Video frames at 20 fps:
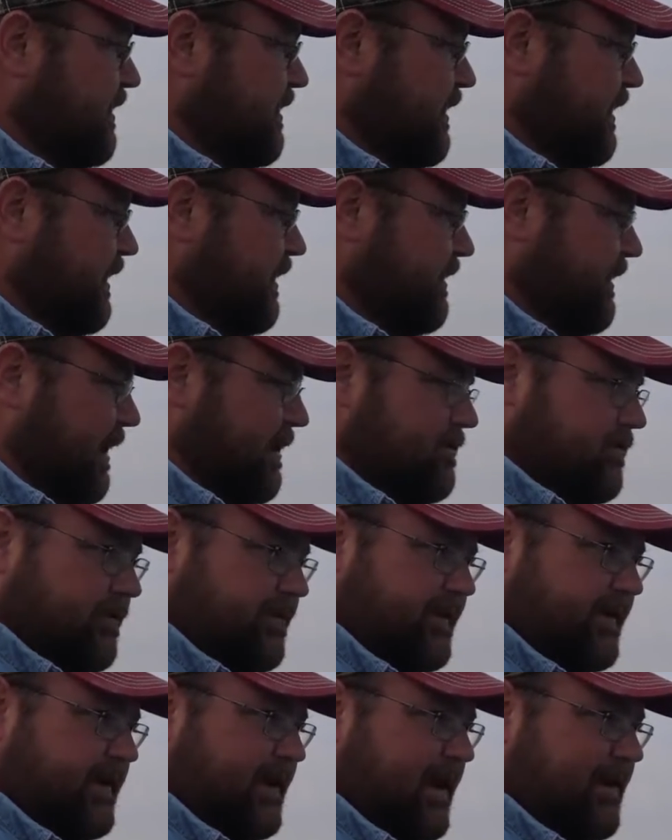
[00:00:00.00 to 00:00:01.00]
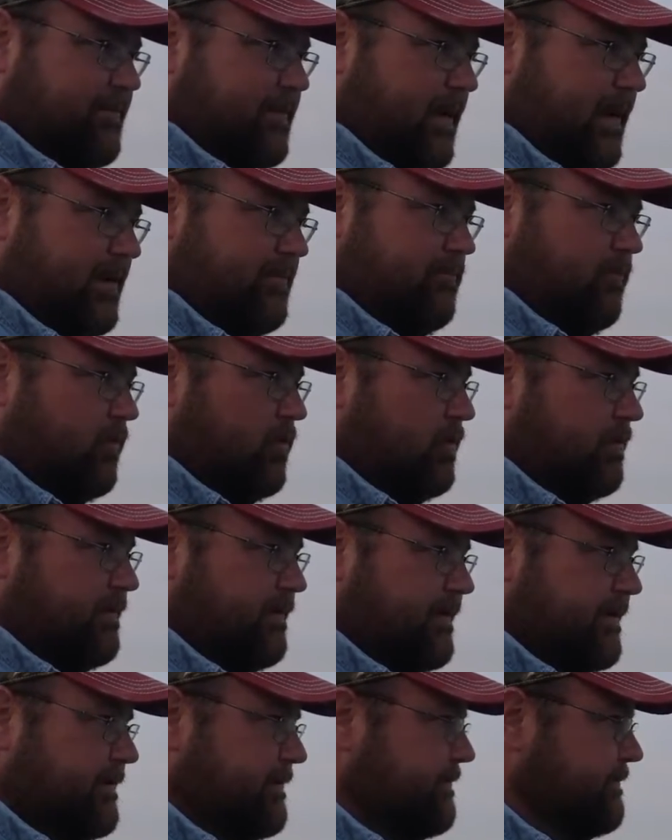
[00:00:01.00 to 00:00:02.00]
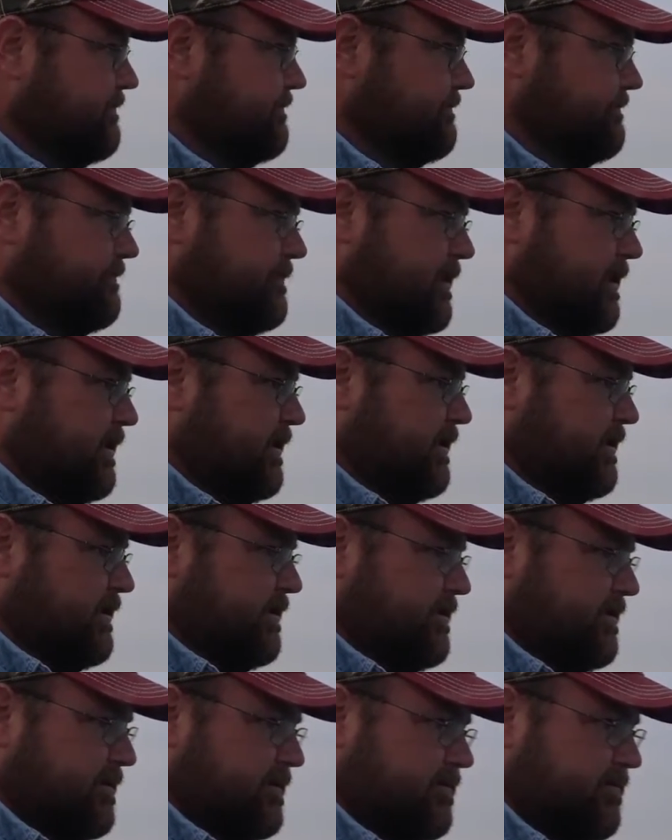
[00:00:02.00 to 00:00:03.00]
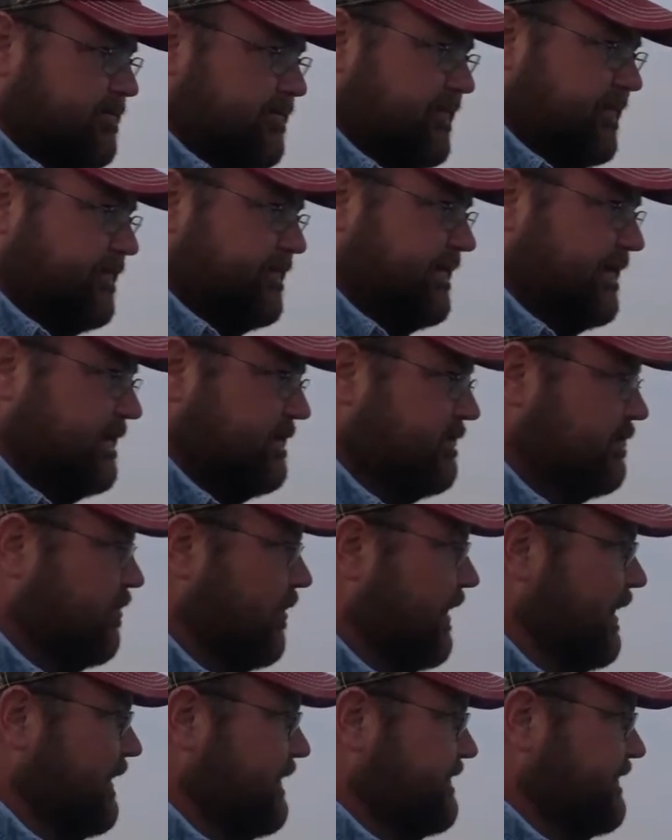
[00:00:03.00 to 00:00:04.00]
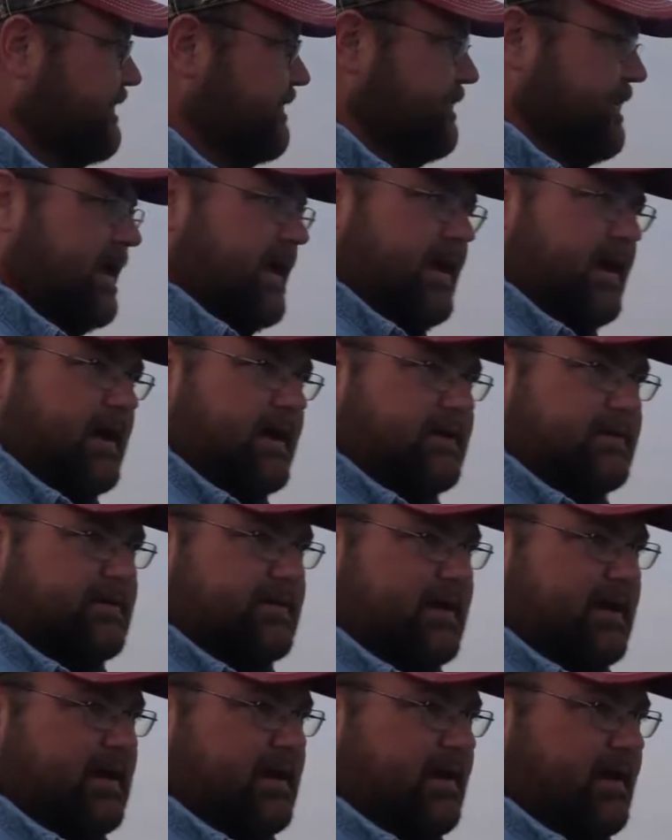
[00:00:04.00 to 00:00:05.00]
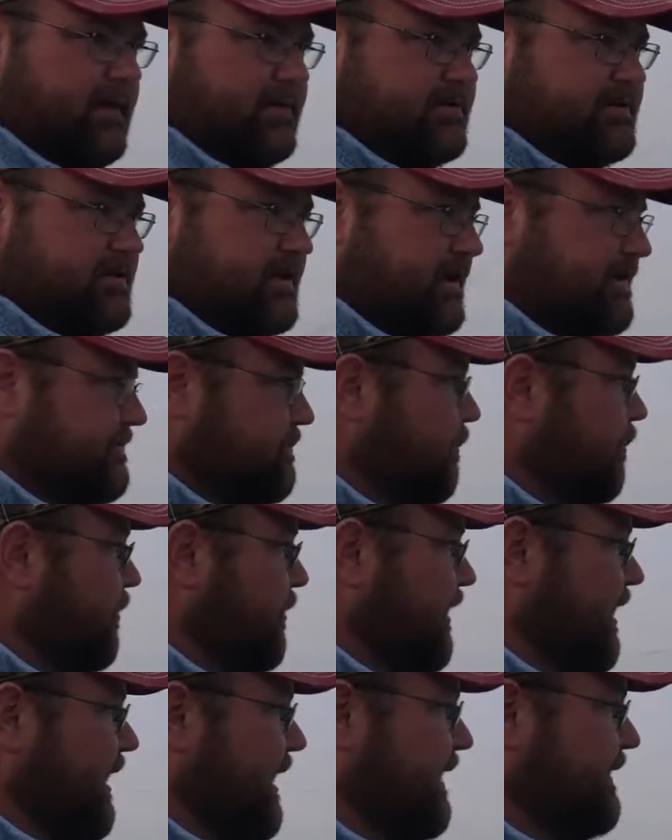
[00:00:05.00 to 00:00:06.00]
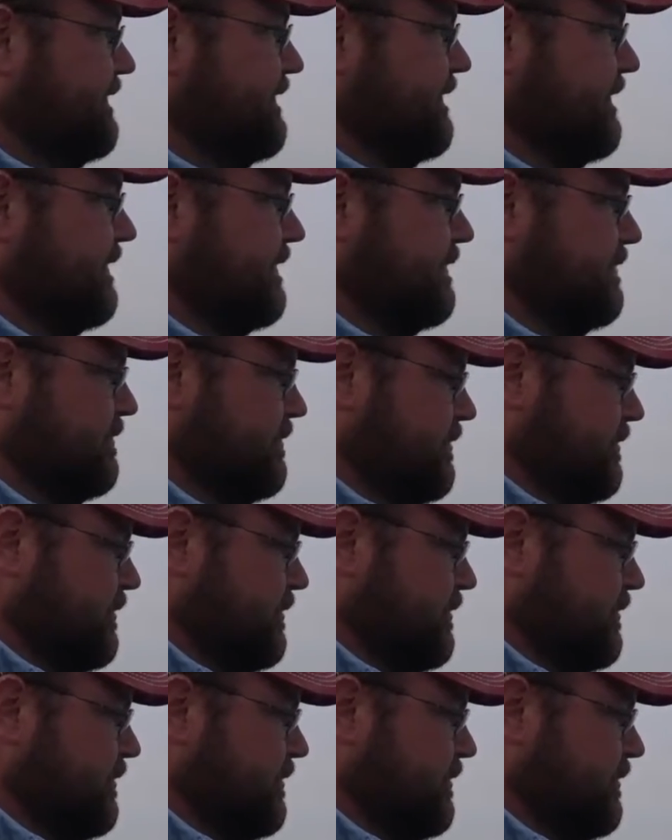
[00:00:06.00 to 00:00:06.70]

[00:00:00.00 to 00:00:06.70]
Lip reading: And I don't think I made more than 15 cranks, if that, and just blasted it.